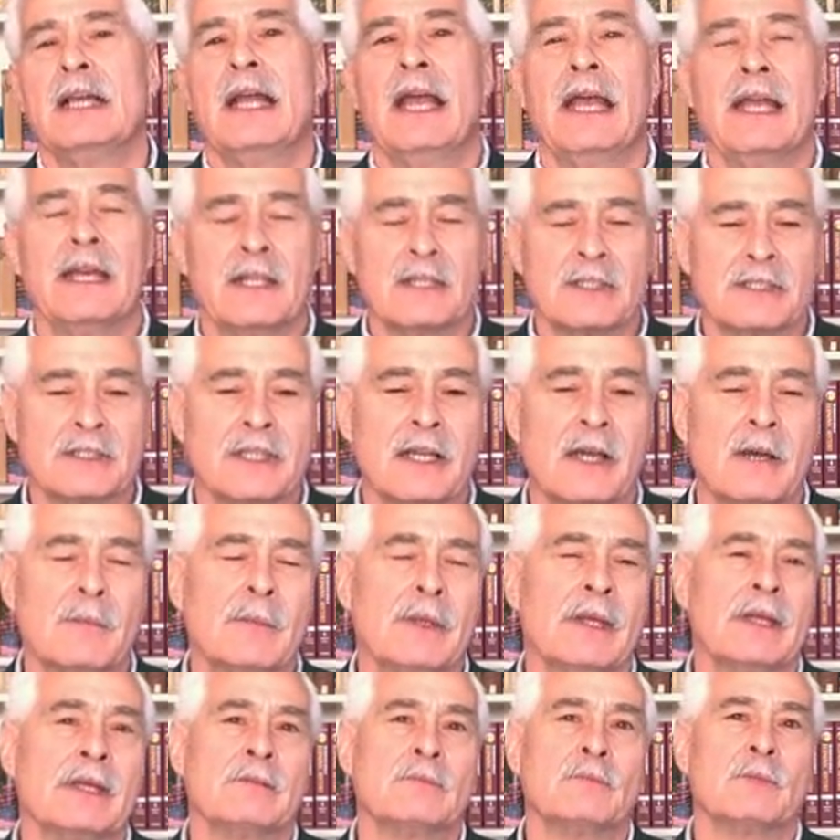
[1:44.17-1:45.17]
And in
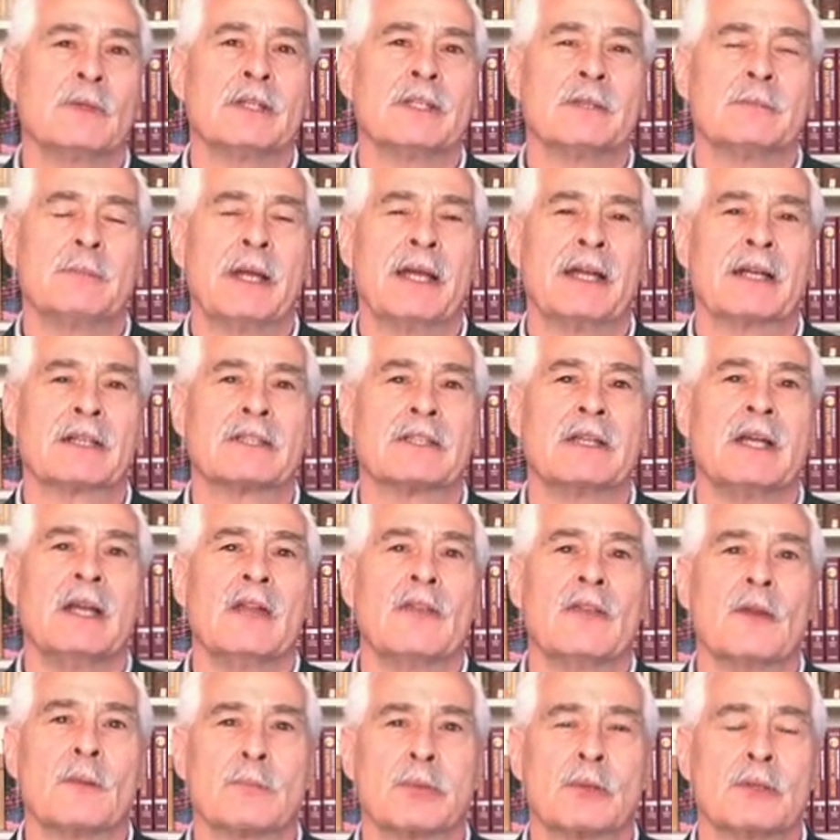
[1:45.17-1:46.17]
some respects,
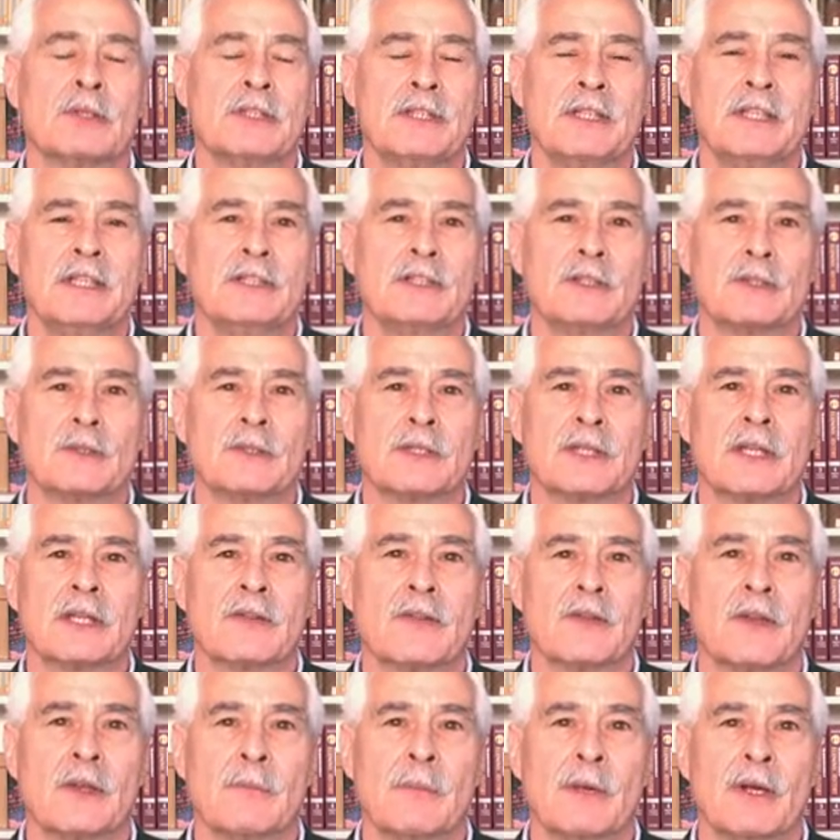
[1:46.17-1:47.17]
the procedures
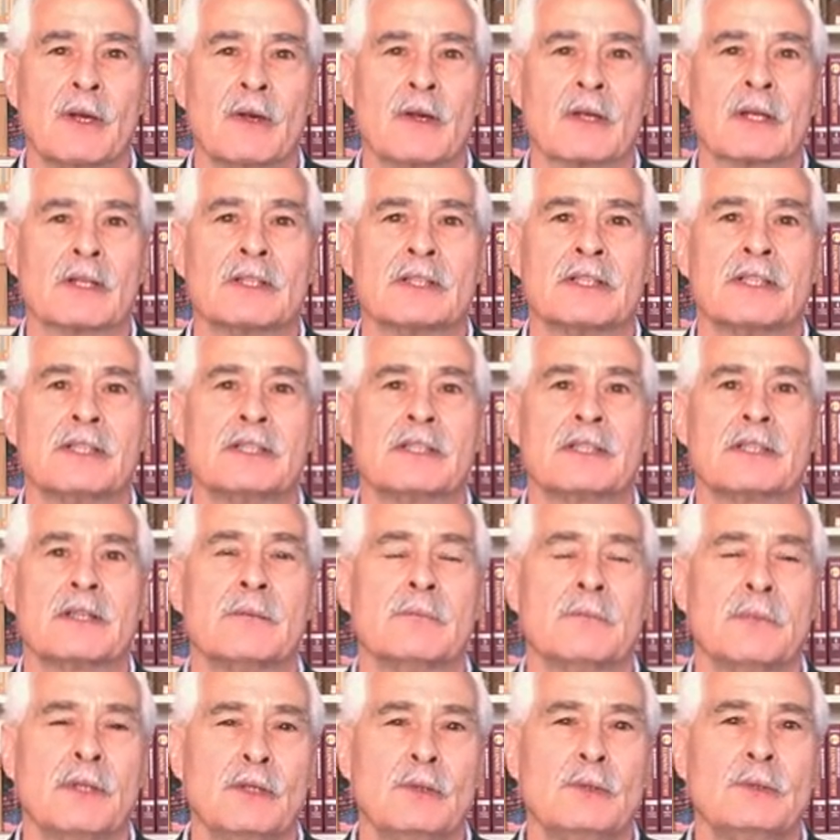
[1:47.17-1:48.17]
that the American
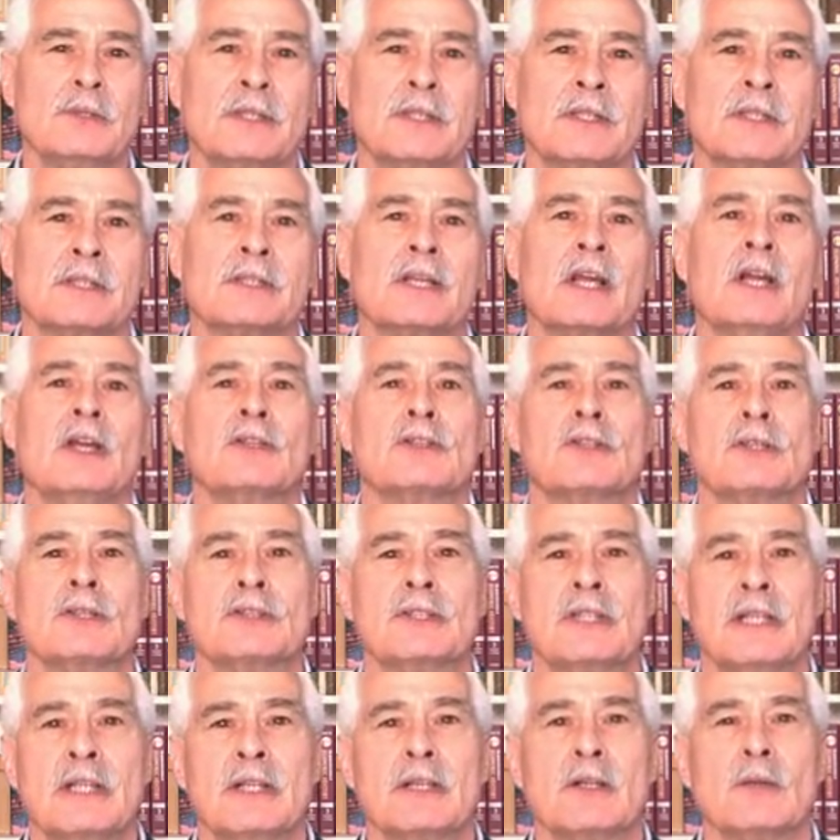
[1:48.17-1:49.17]
system uses to
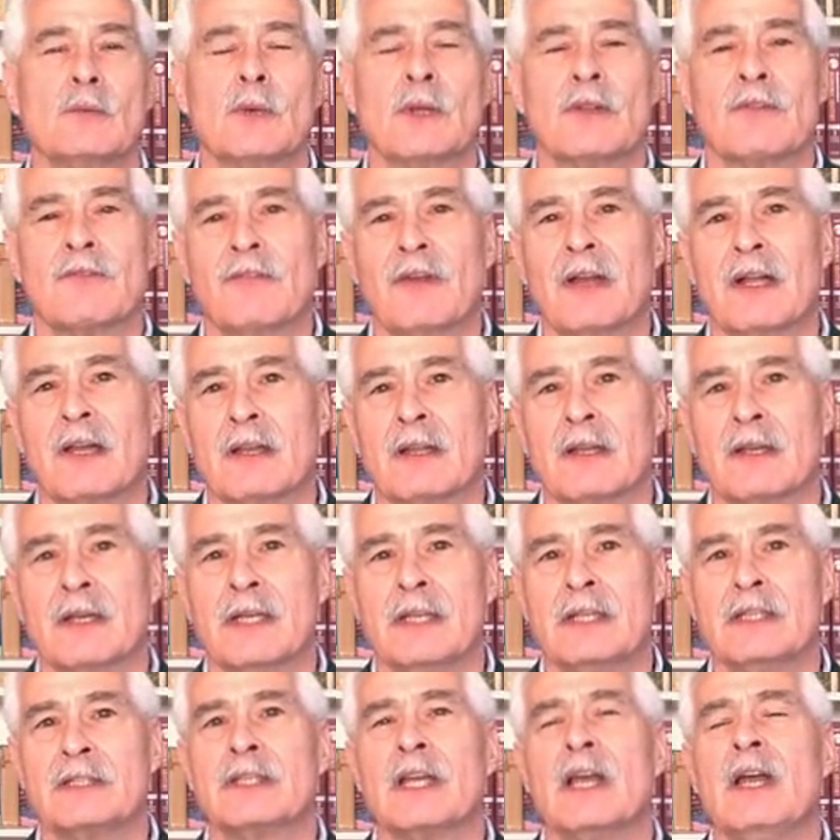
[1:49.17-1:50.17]
deal with
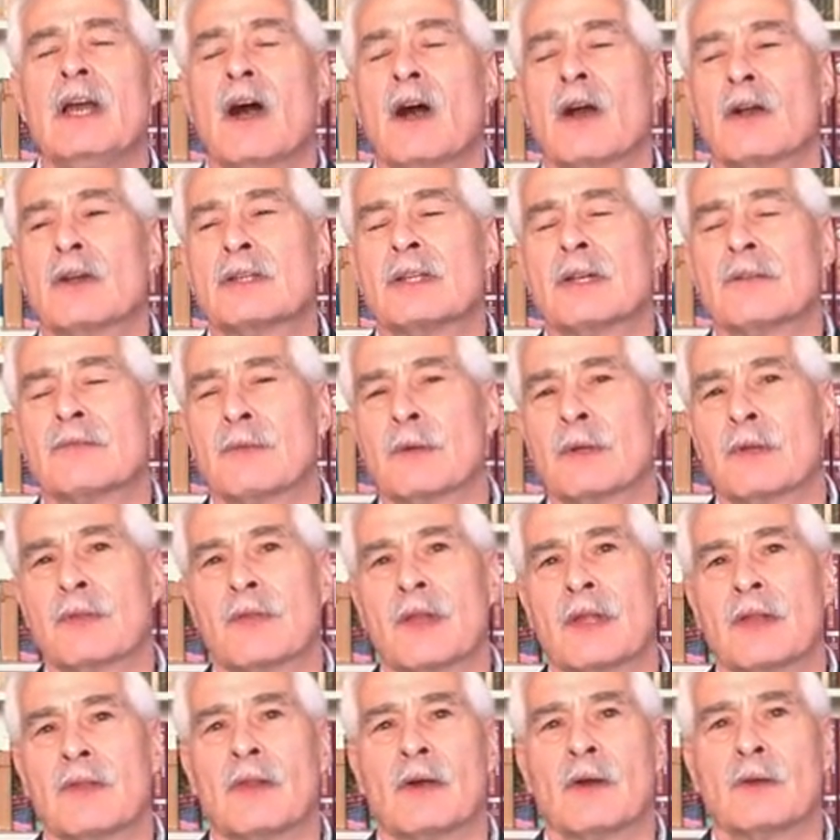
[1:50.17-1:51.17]
felonies are different
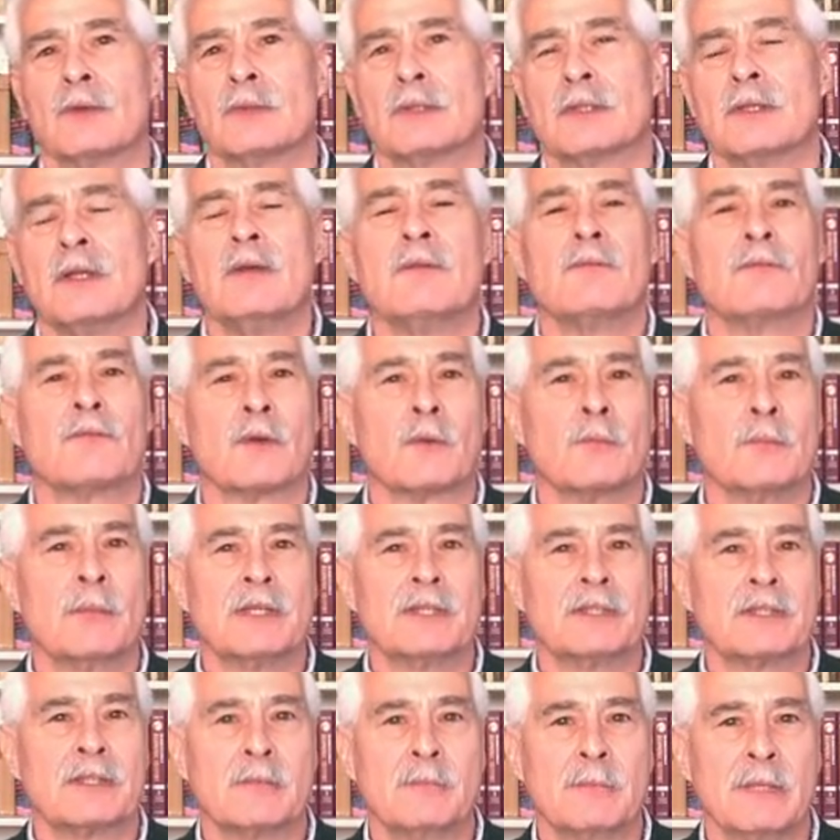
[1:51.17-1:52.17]
than those for
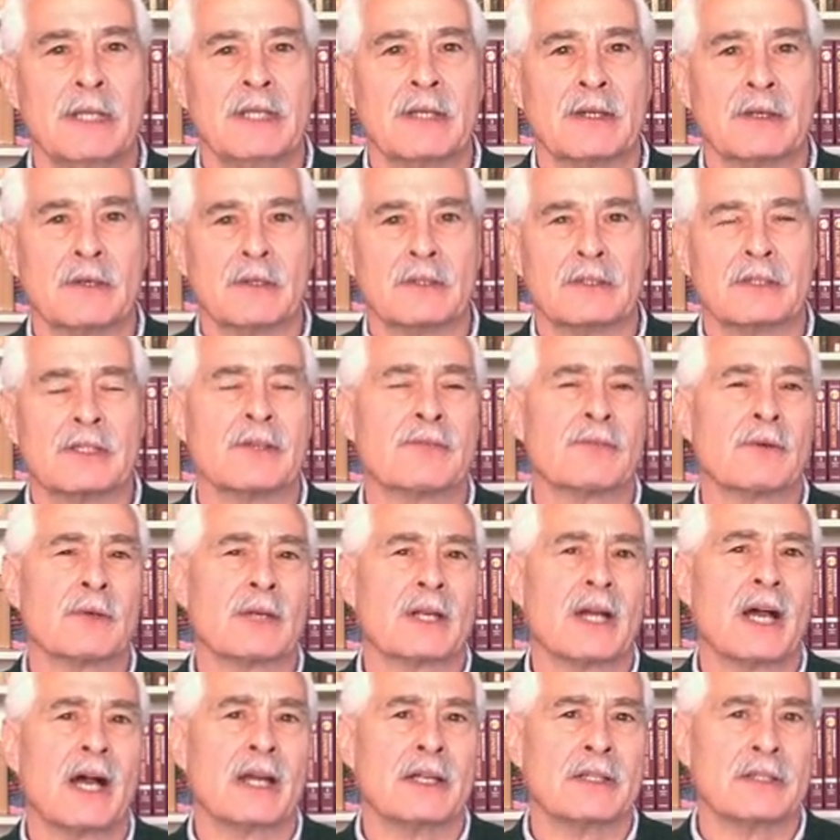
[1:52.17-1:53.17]
misdemeanors.
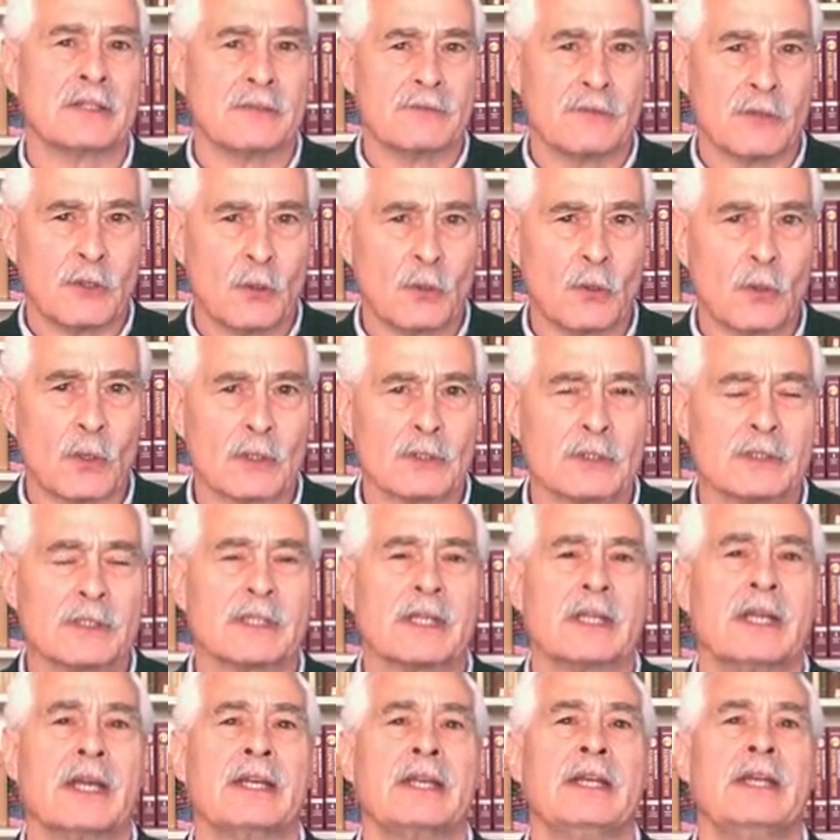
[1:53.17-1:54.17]
Different kinds of courts
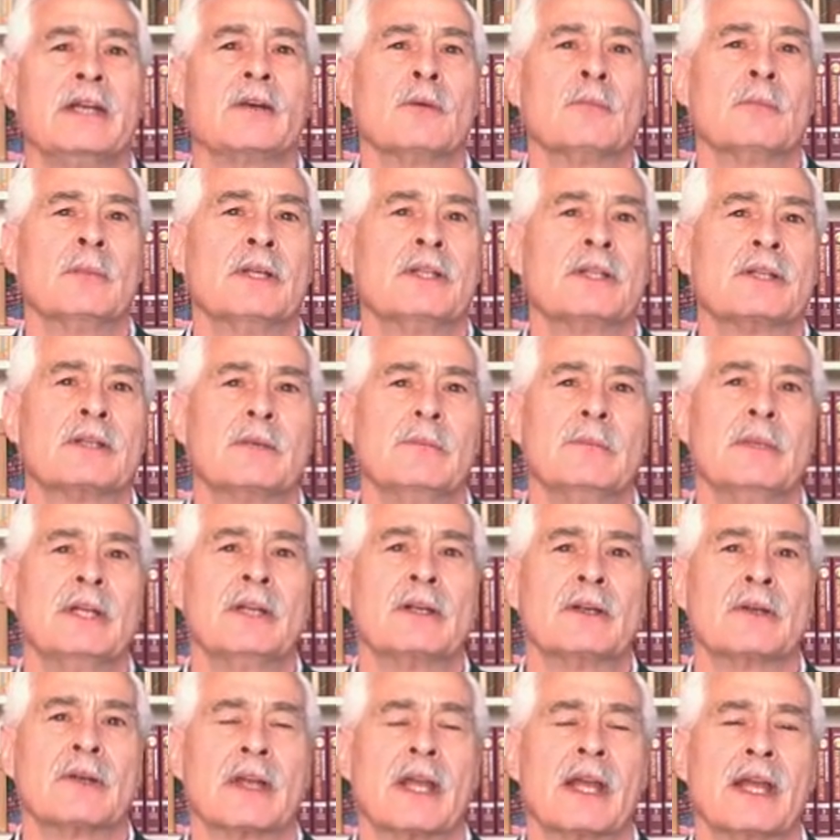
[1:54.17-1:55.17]
can hear
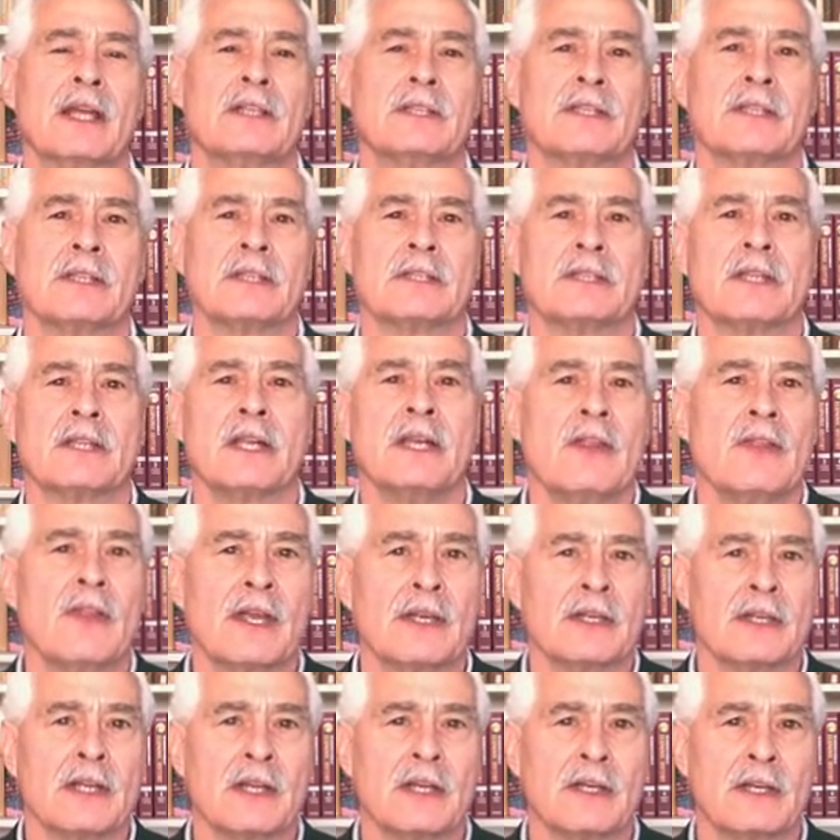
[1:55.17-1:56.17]
misdemeanor cases
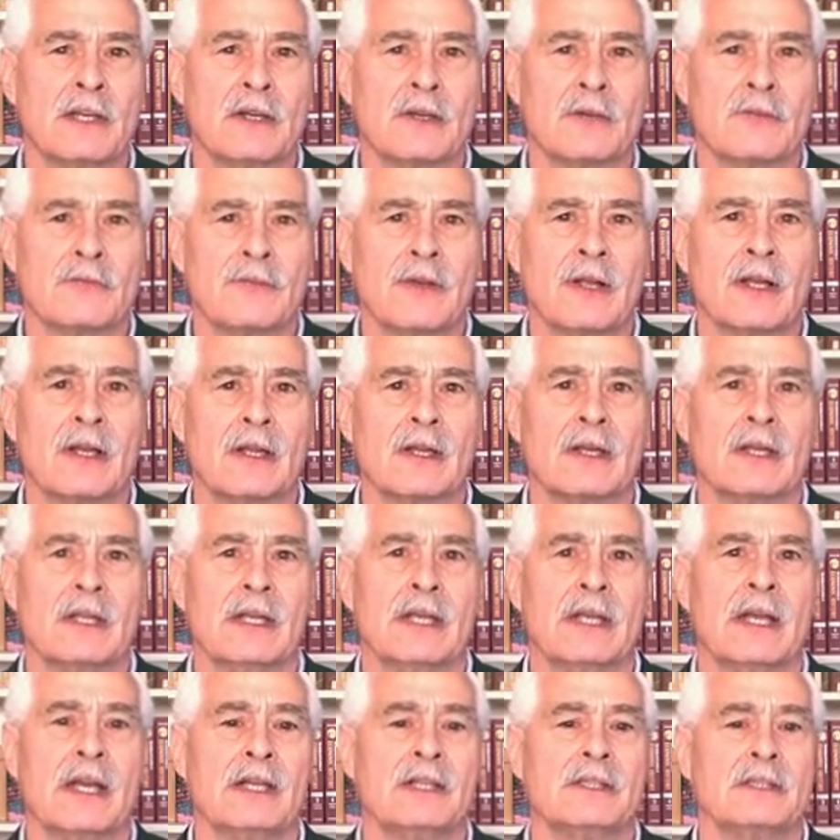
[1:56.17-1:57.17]
than can hear
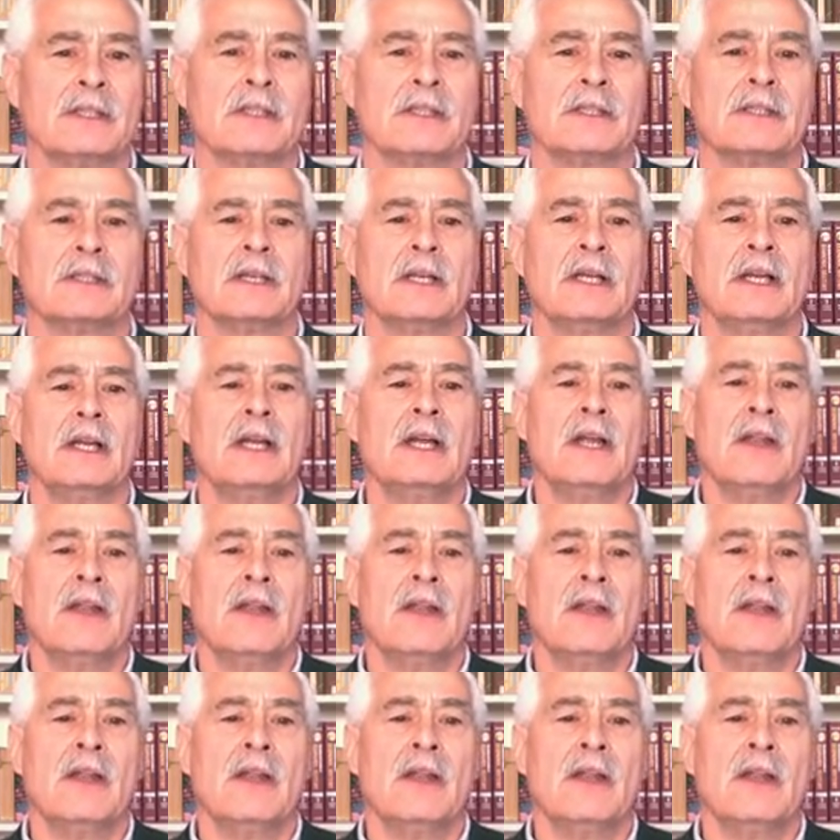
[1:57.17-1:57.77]
felony cases.